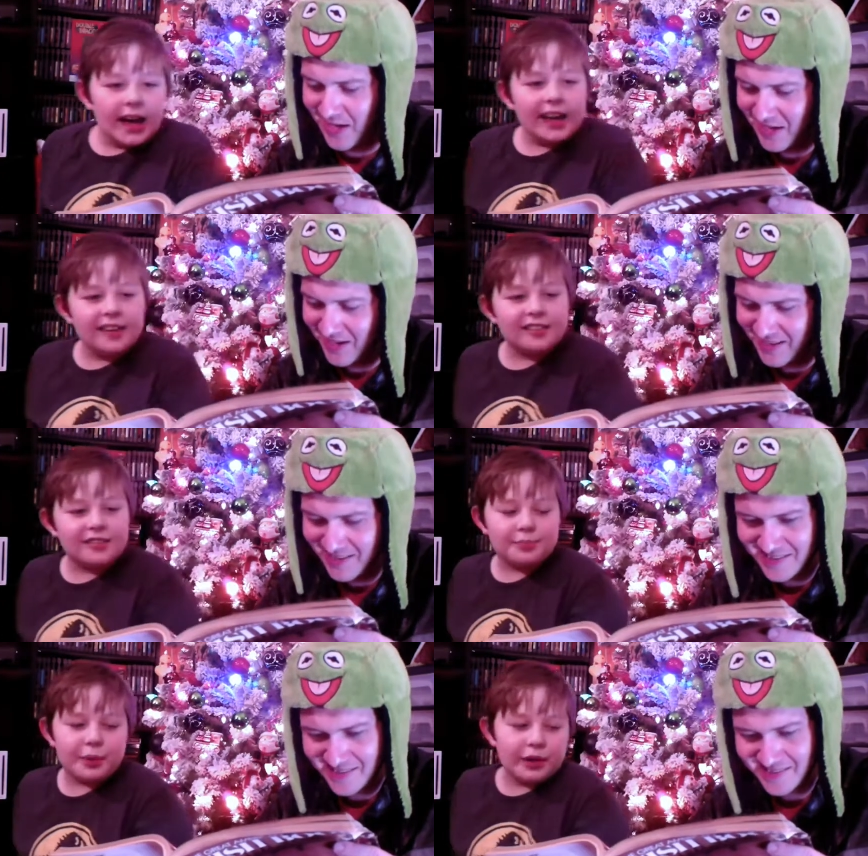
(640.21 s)
Speaker 1: I had a
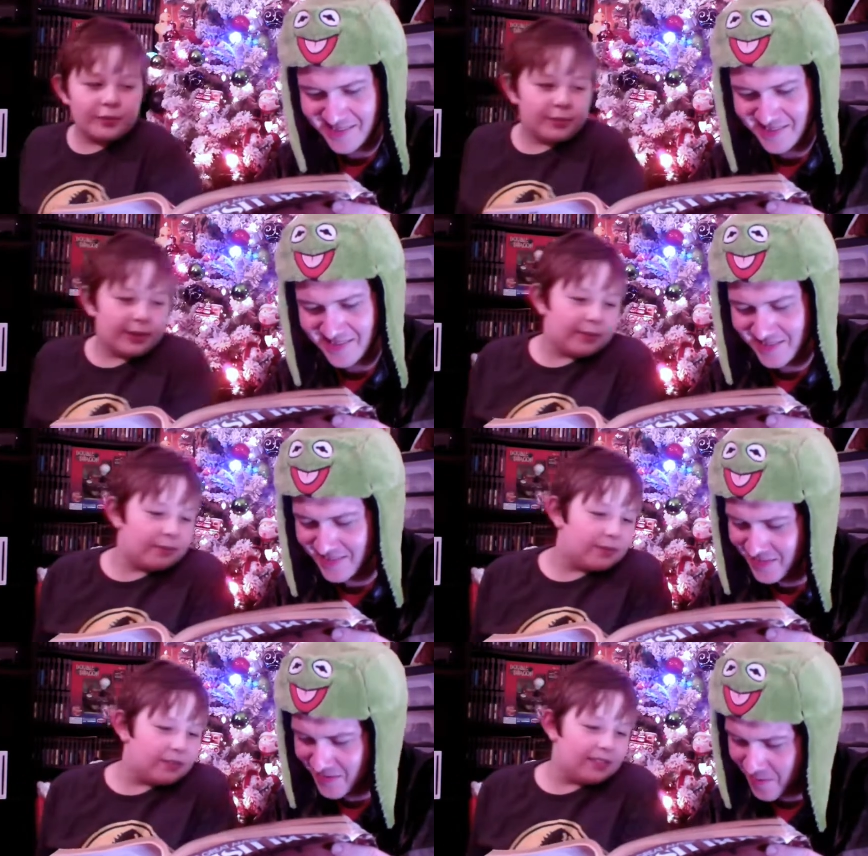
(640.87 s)

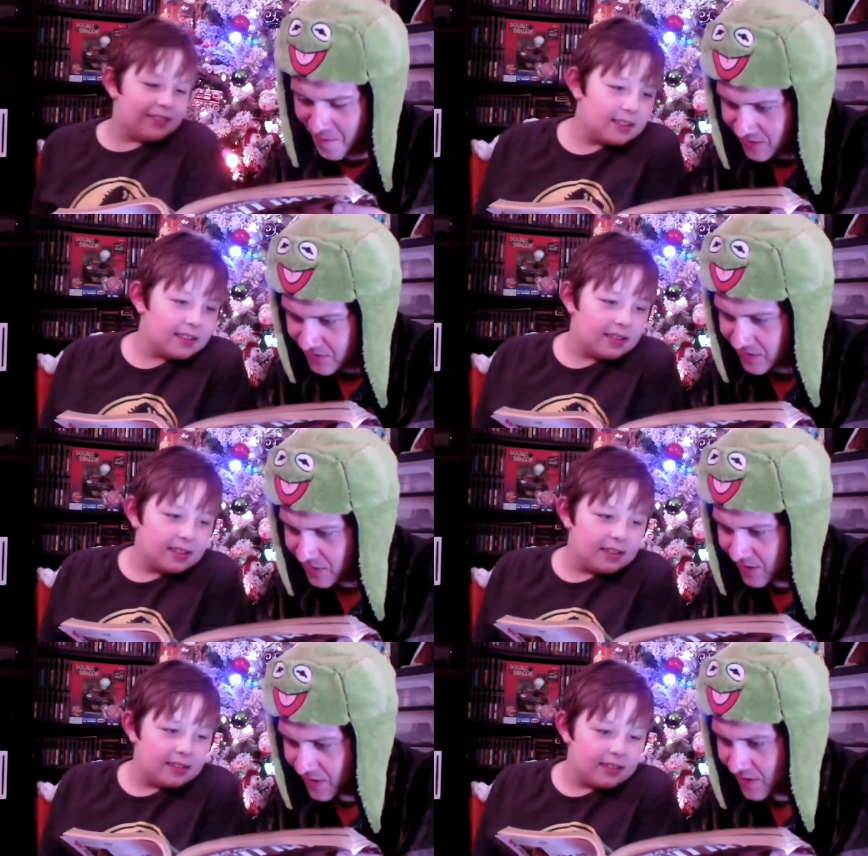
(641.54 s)
Spider-Man one. Let's
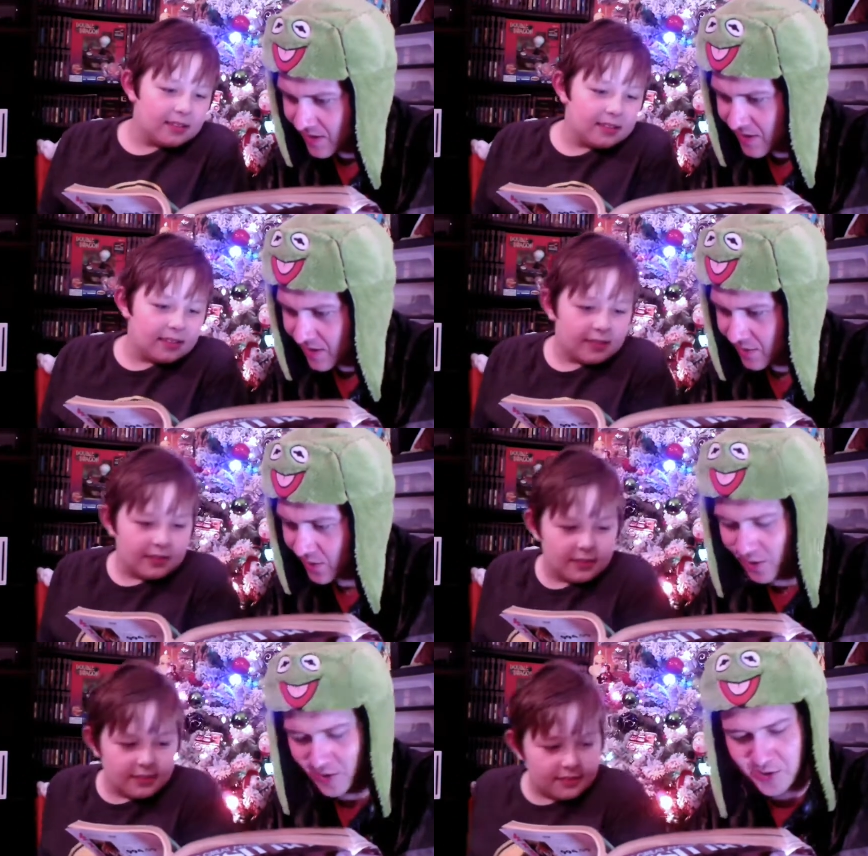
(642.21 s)
see.
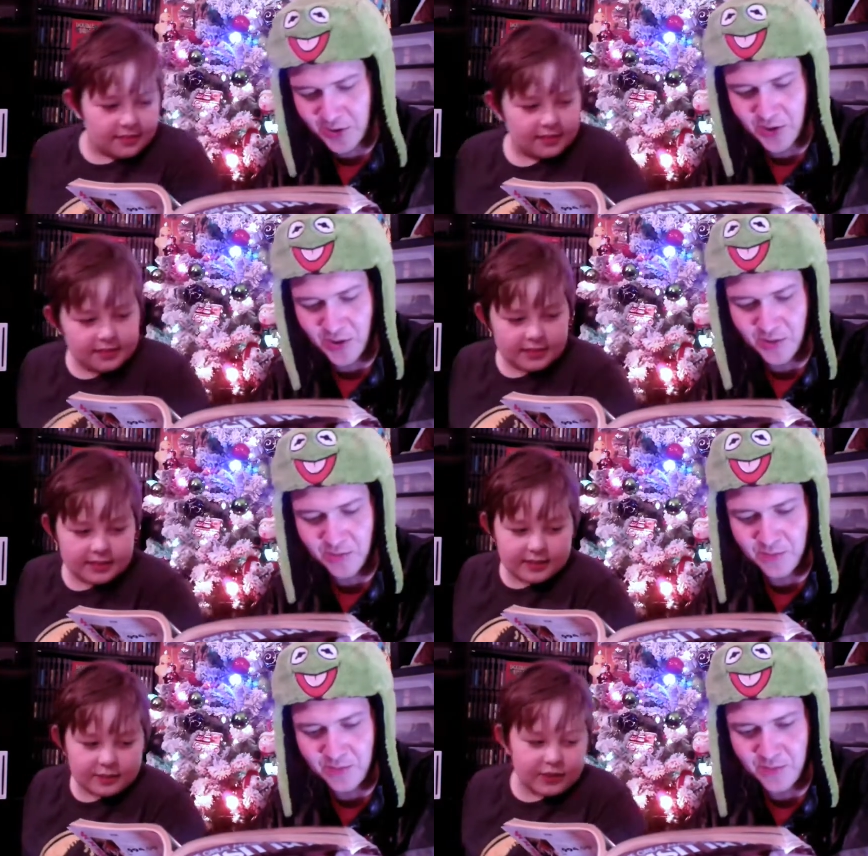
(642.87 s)
Speaker 2: Let's look at the